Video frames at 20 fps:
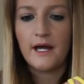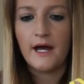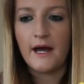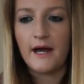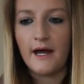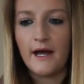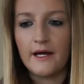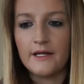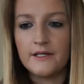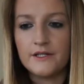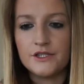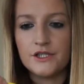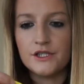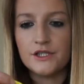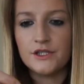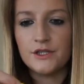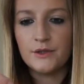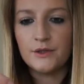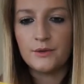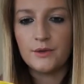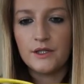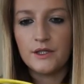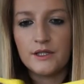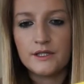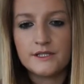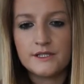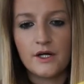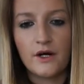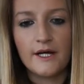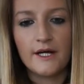And you
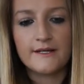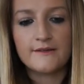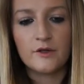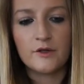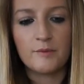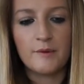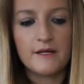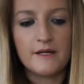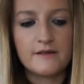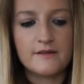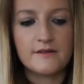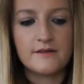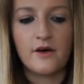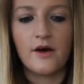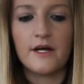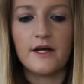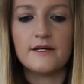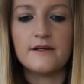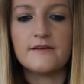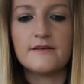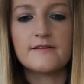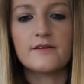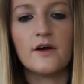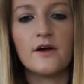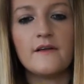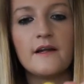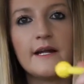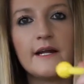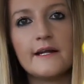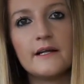tie it up either side, and it's
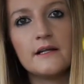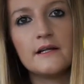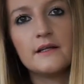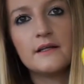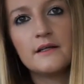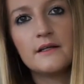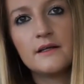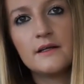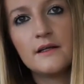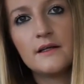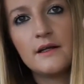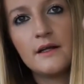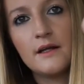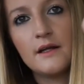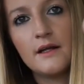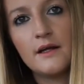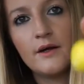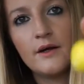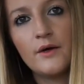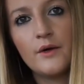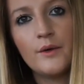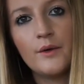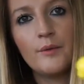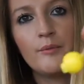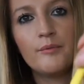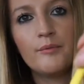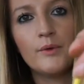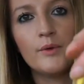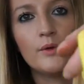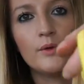got the little
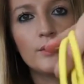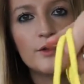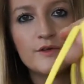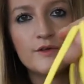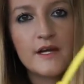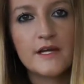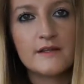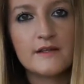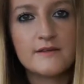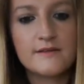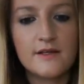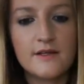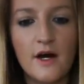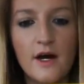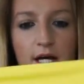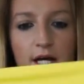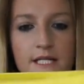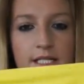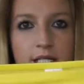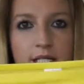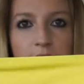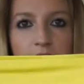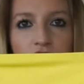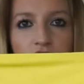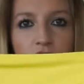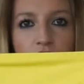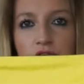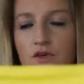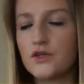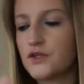balls either side, which
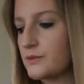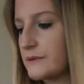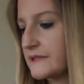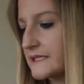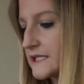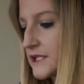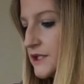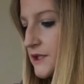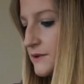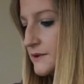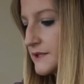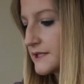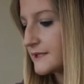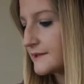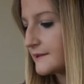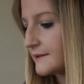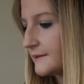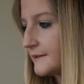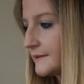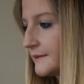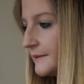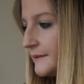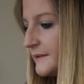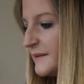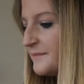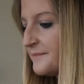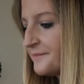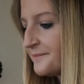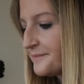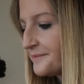I thought was cute.
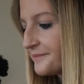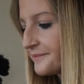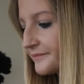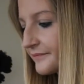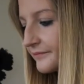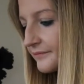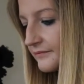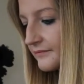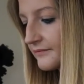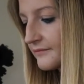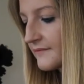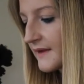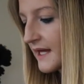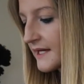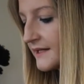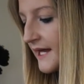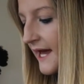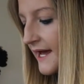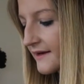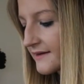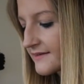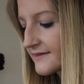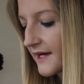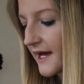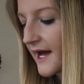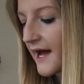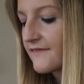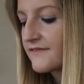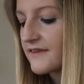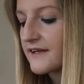Next, I
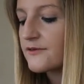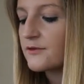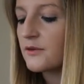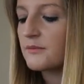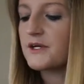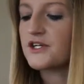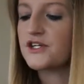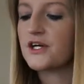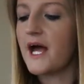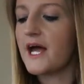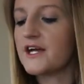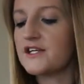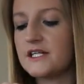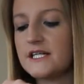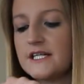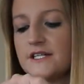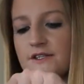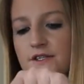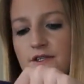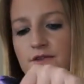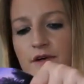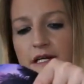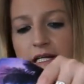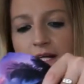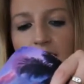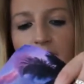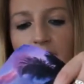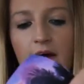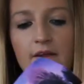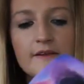have this one, which I actually do really
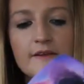like.